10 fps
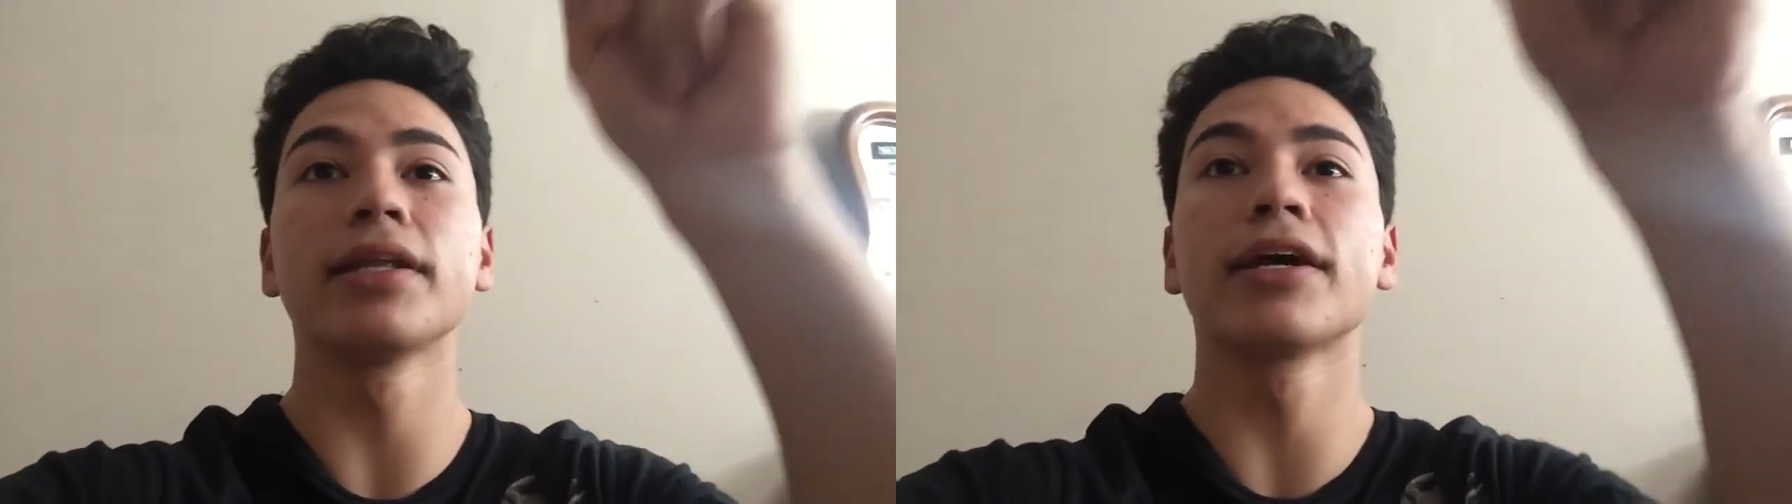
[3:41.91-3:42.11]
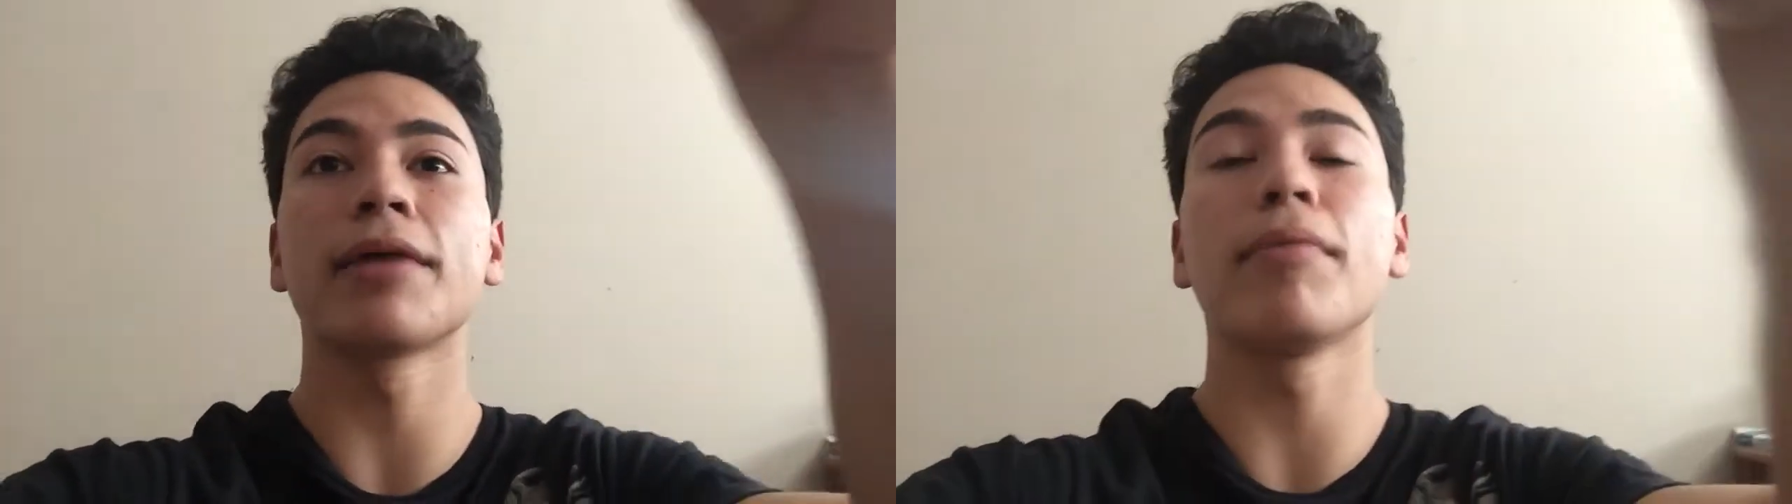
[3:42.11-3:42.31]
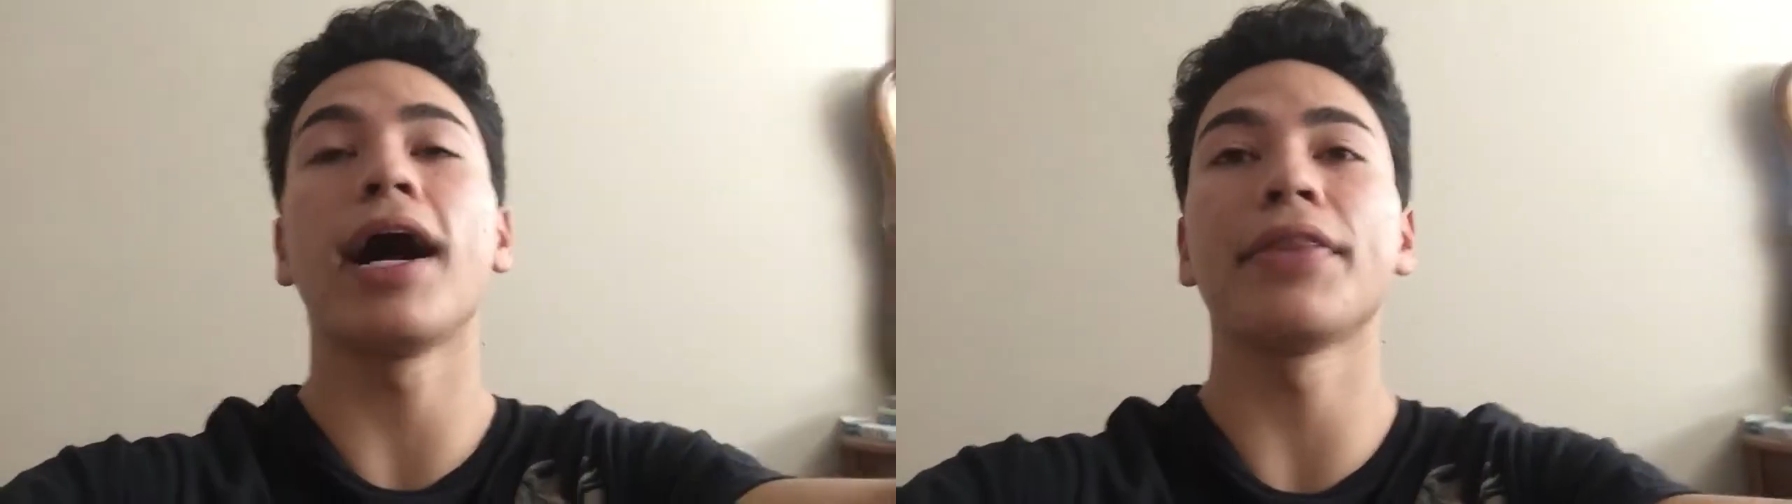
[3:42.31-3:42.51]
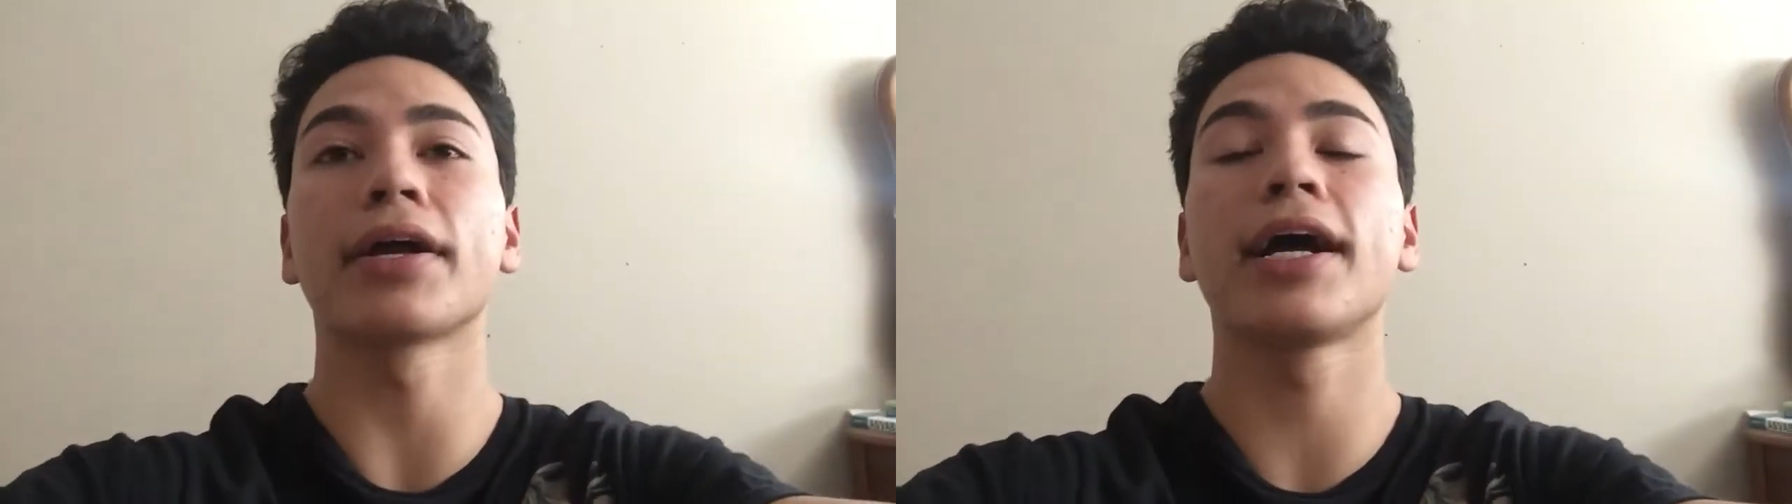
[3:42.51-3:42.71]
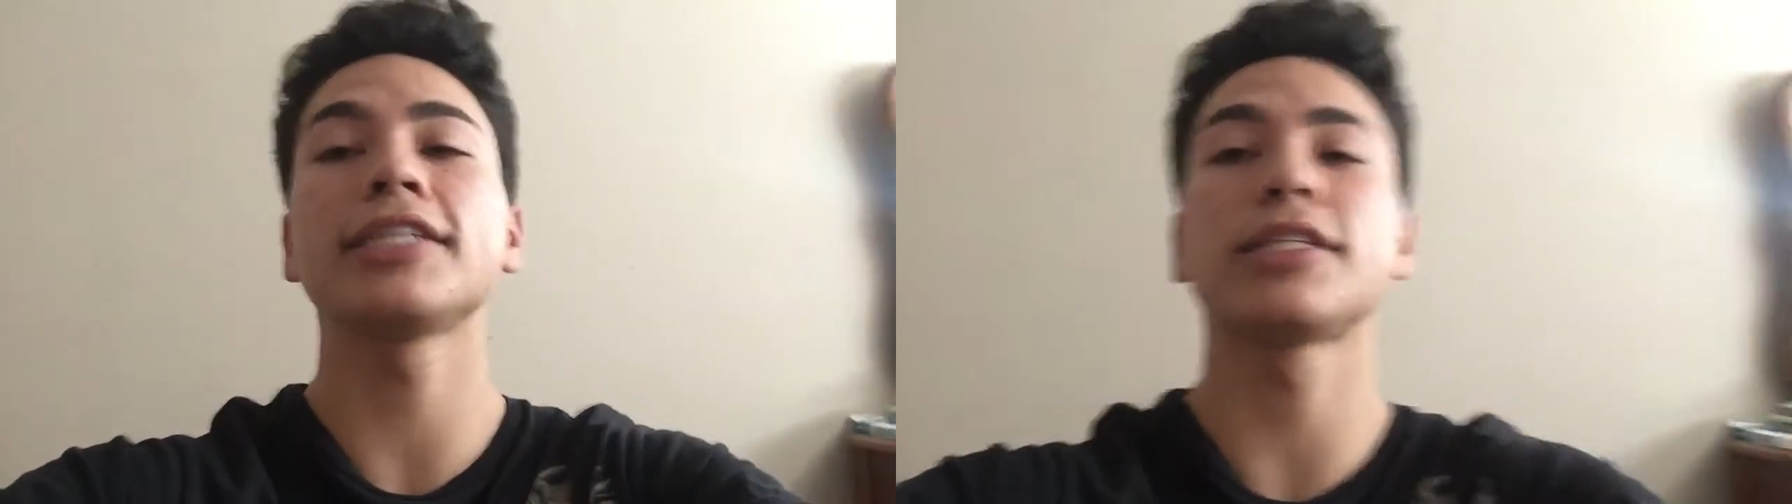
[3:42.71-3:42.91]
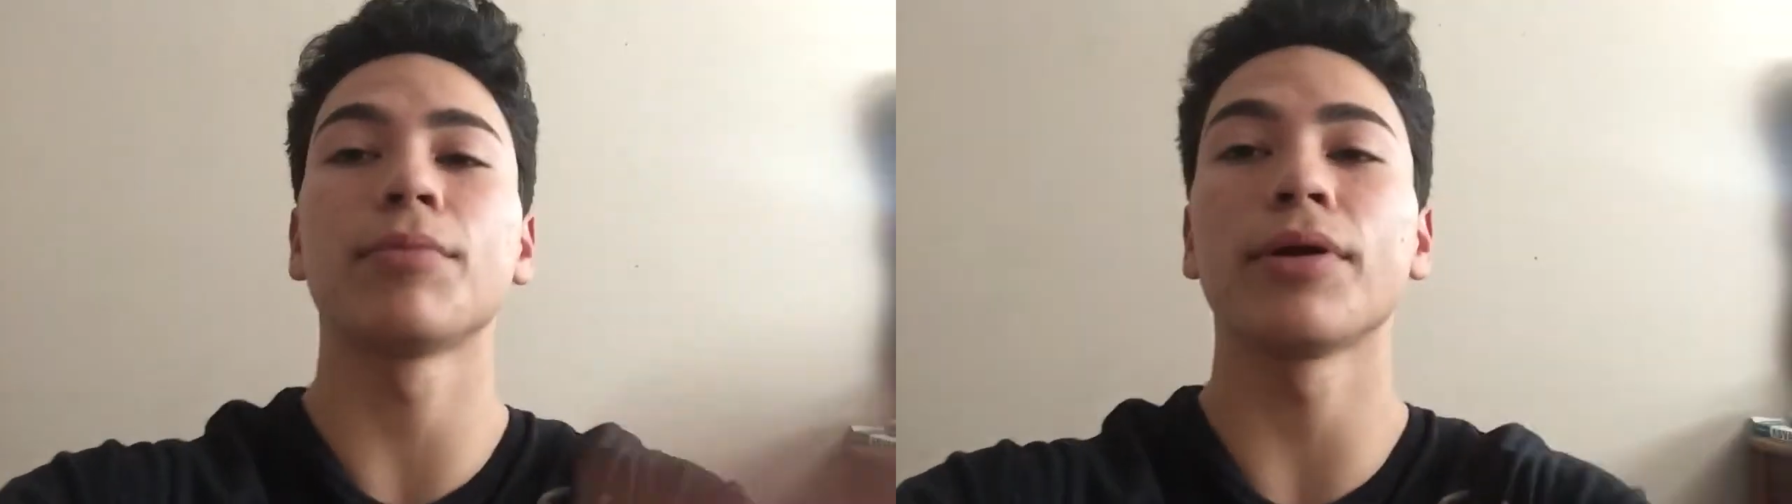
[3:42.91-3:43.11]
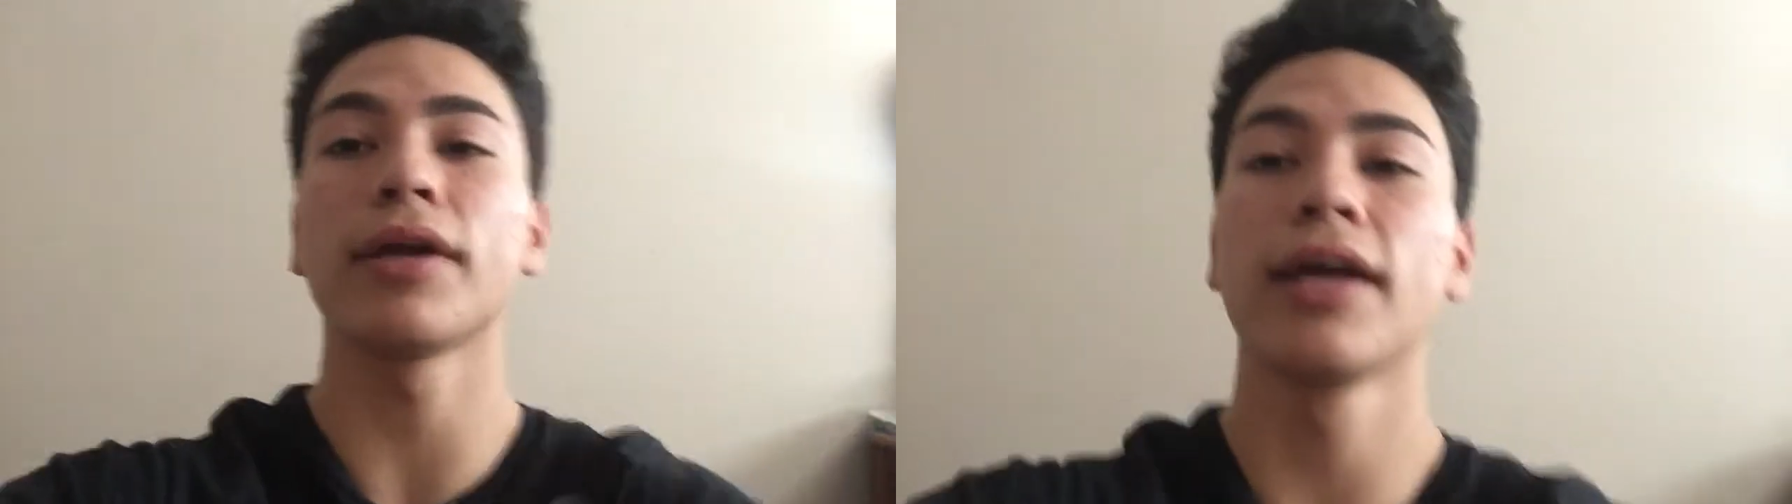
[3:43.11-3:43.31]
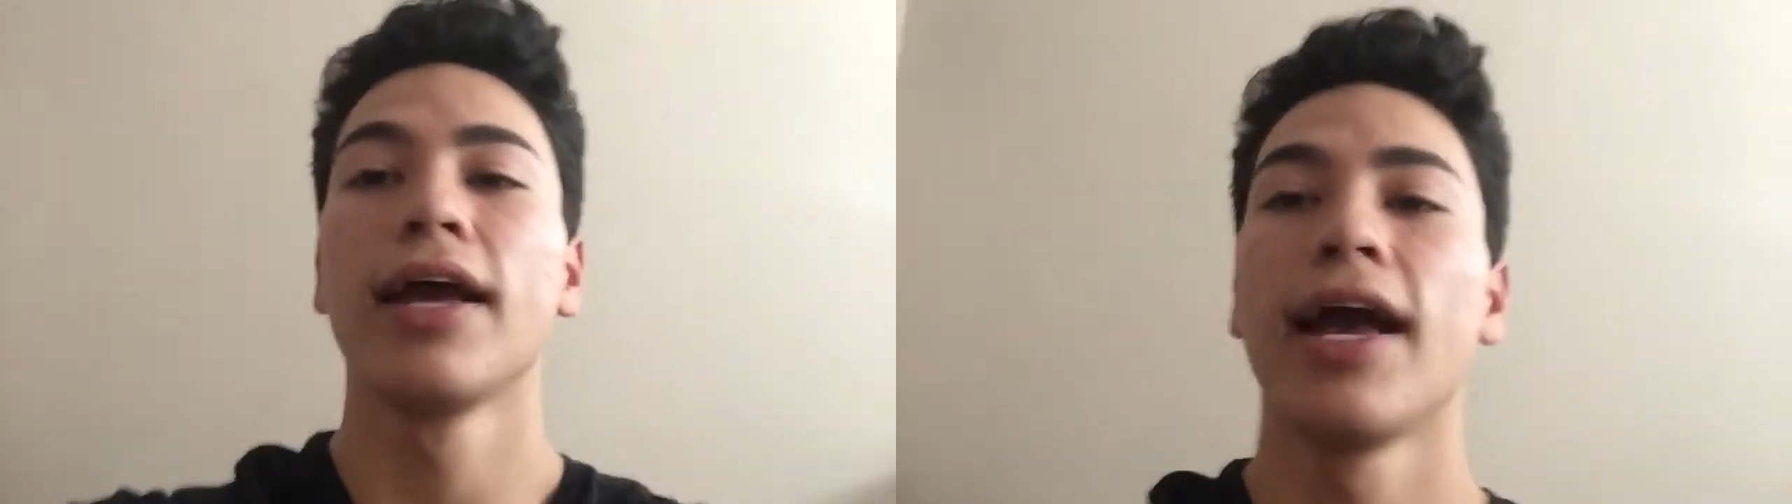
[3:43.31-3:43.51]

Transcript: looking behind the customer,